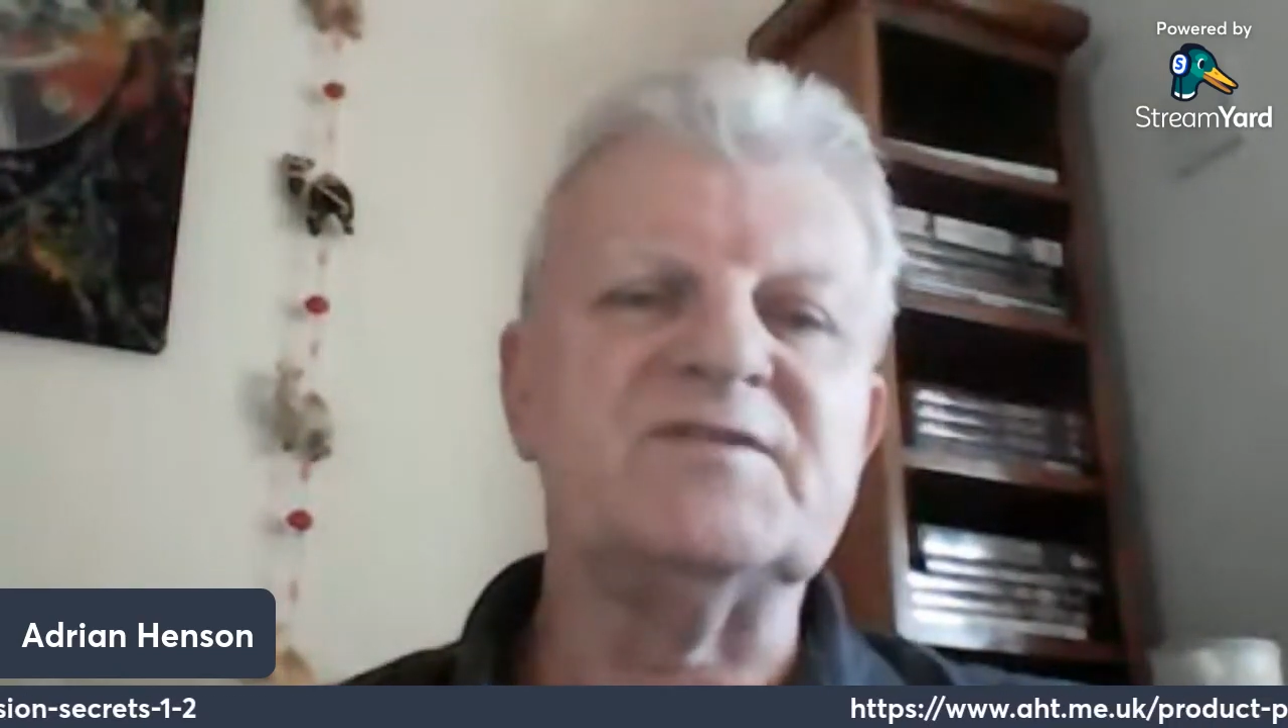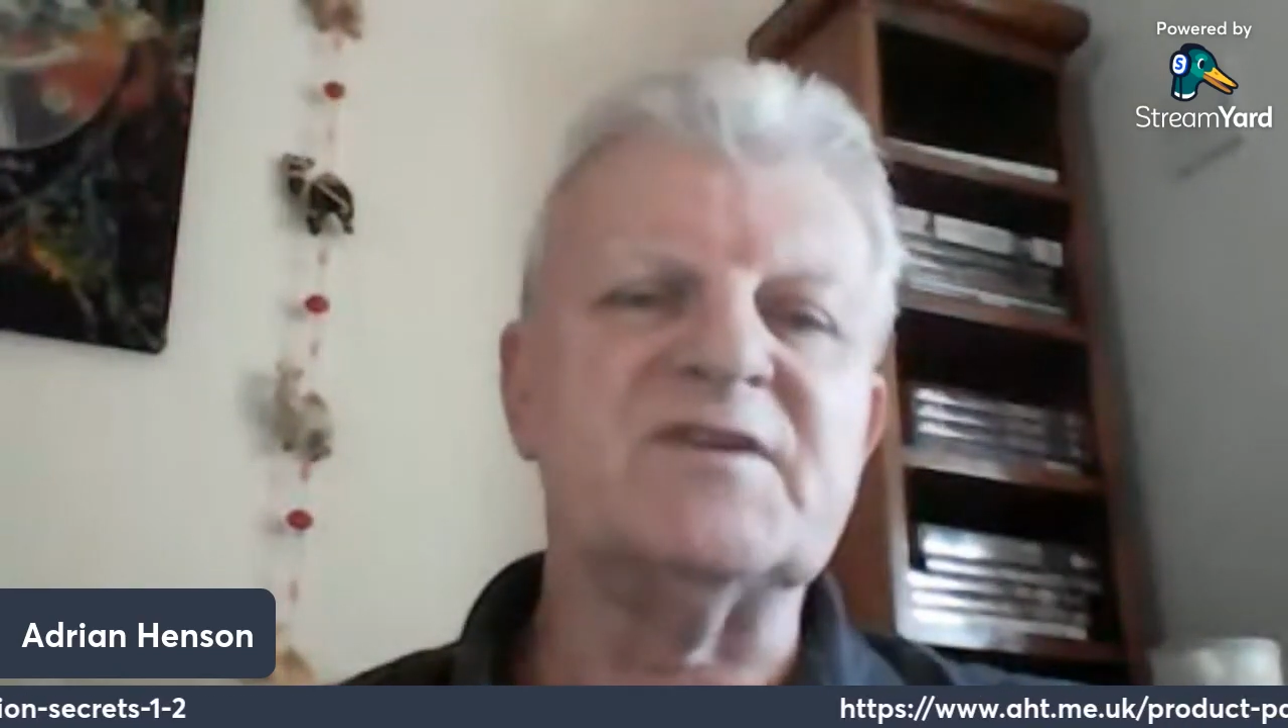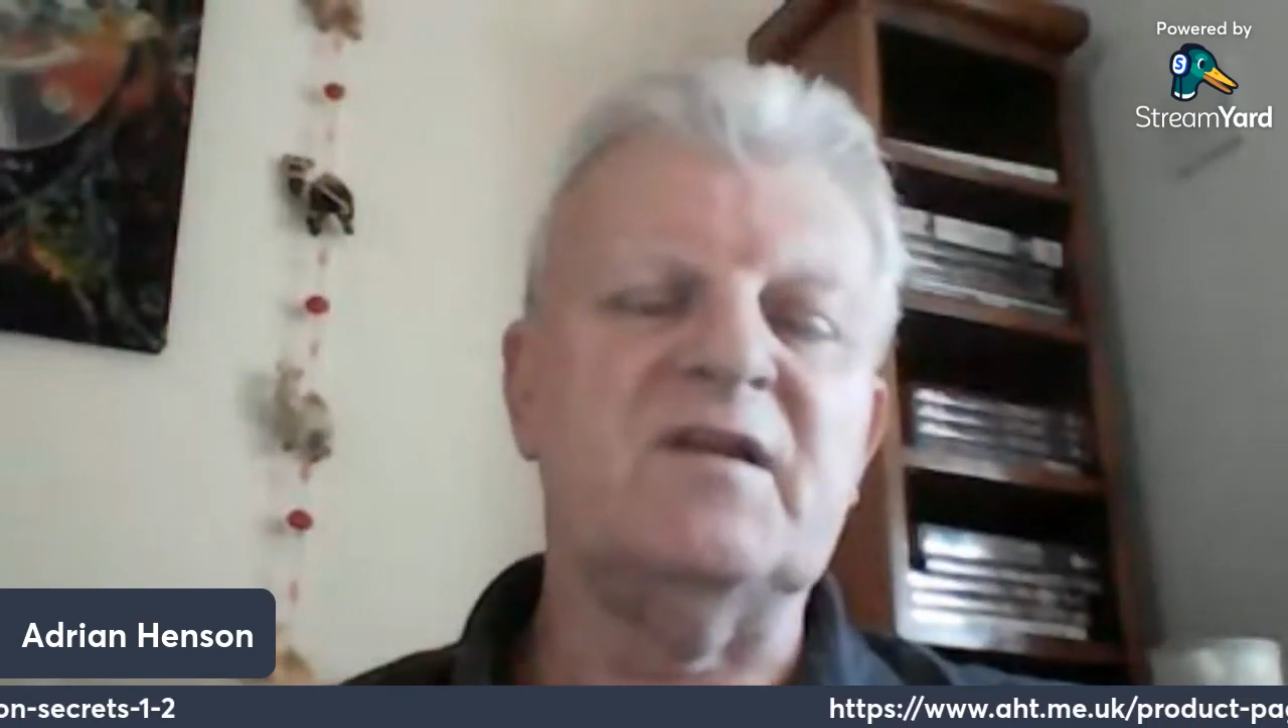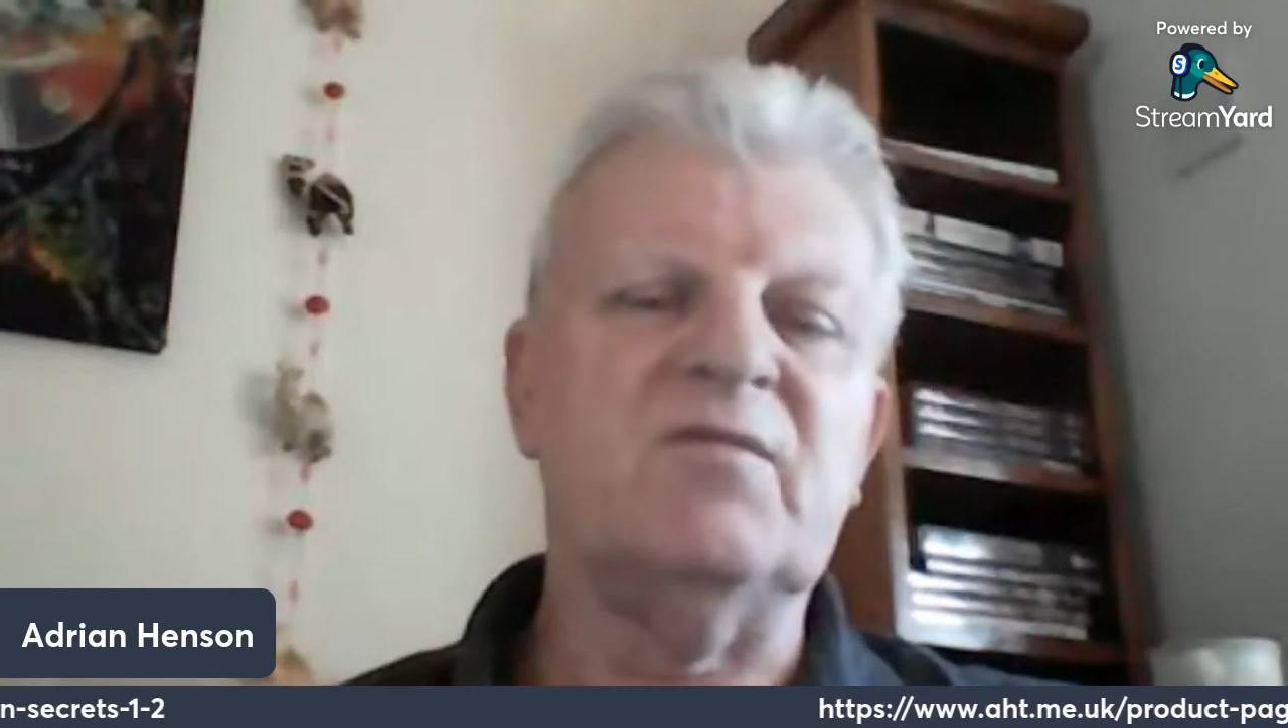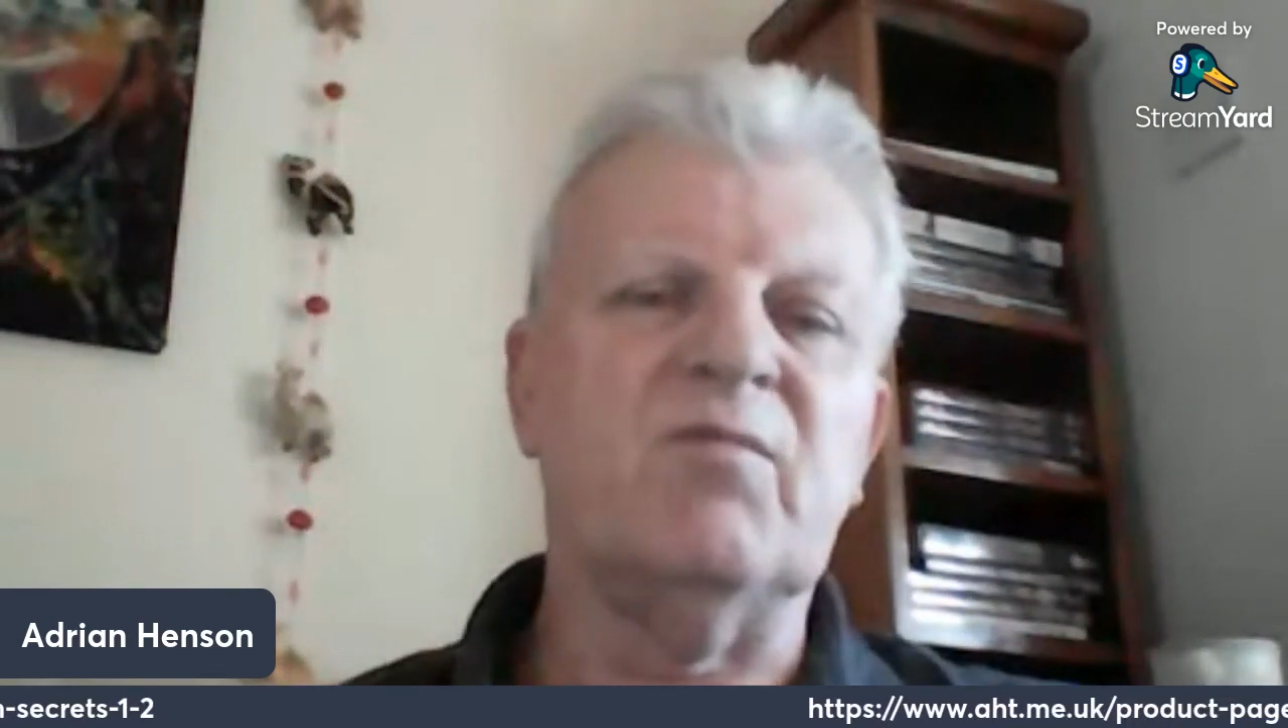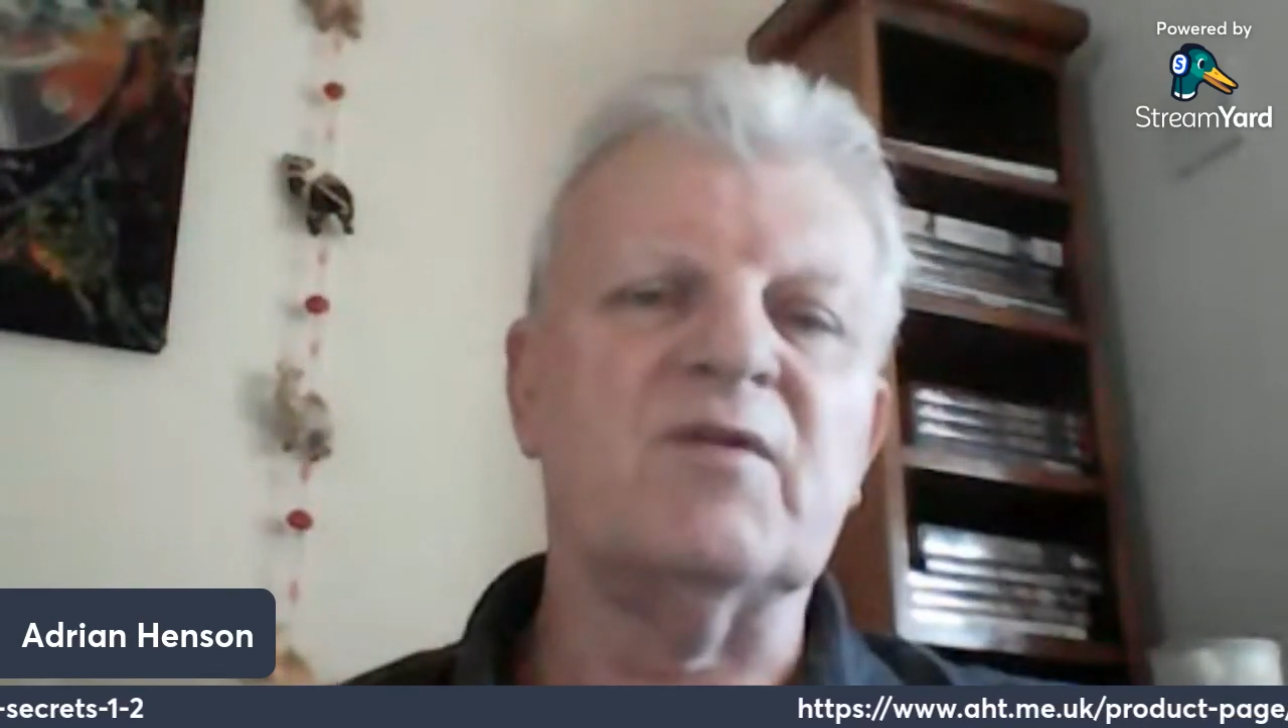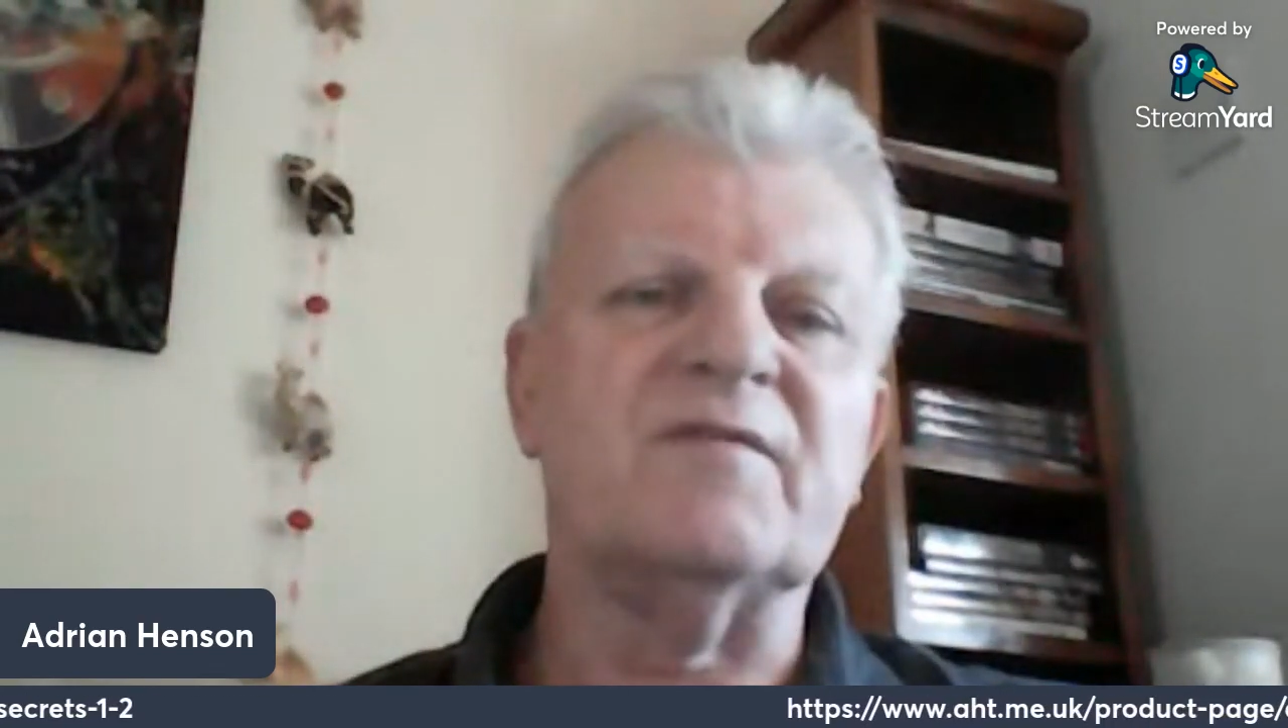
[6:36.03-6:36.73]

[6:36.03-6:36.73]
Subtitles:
tell you what